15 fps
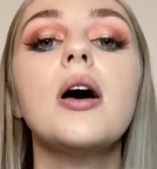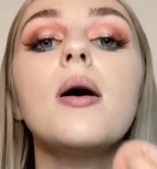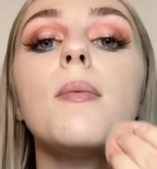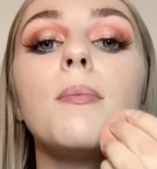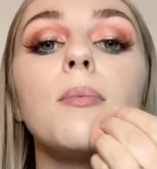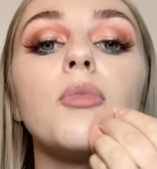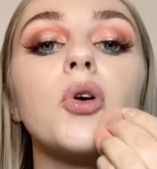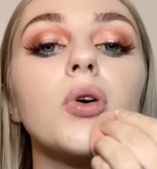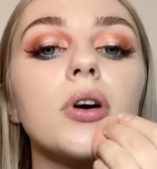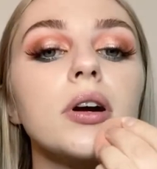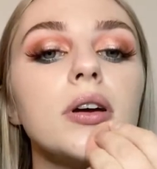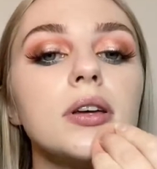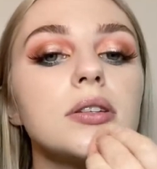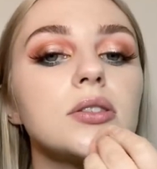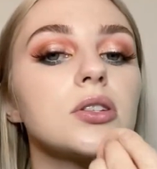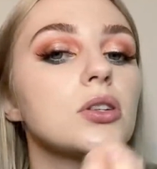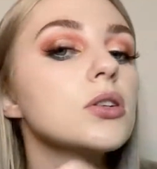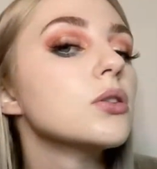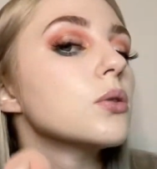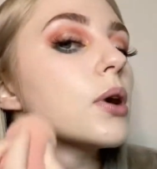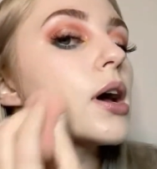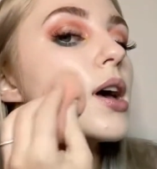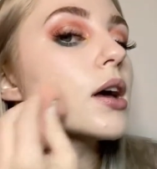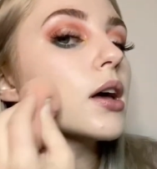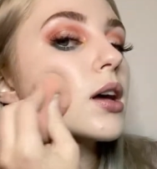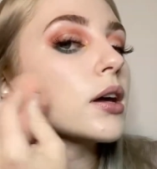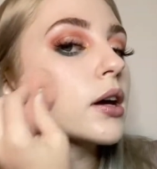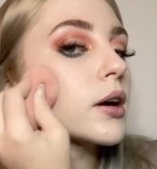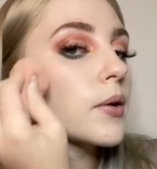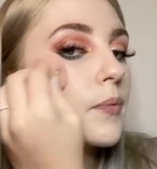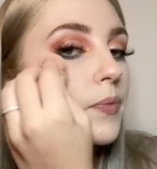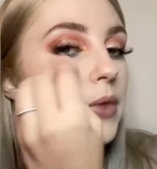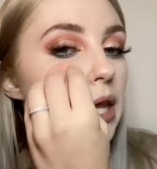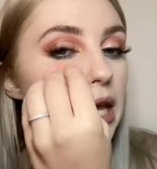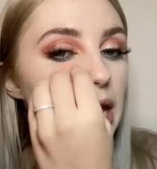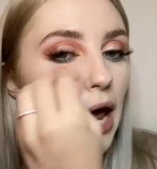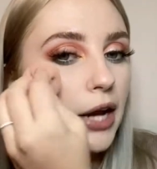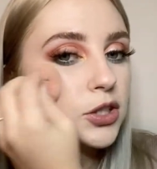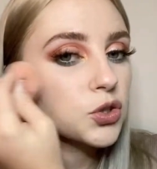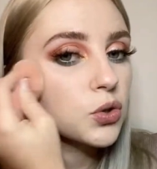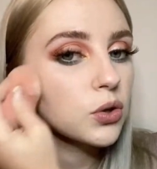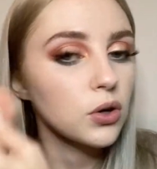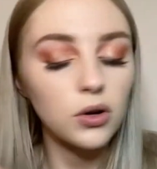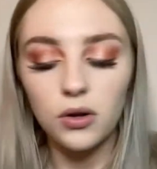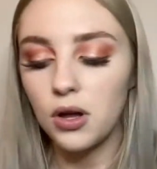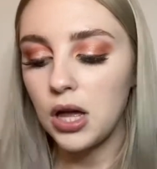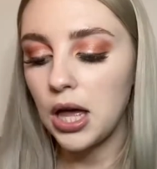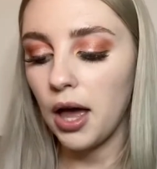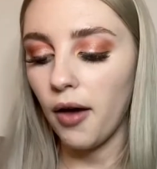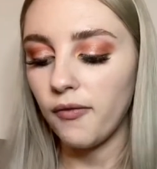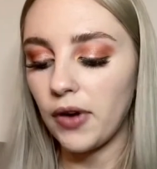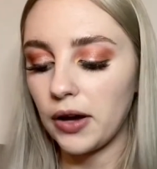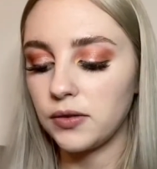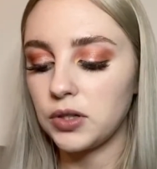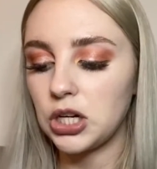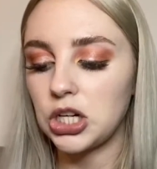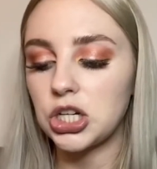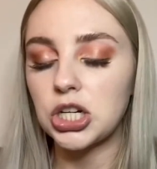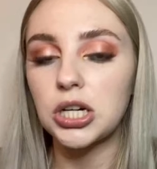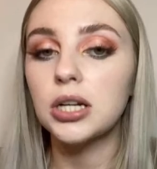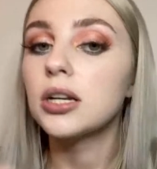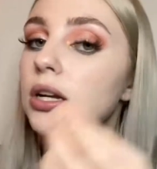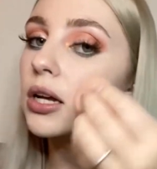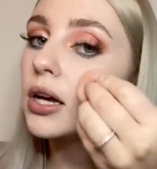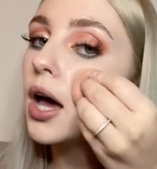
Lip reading: more into a natural foundation.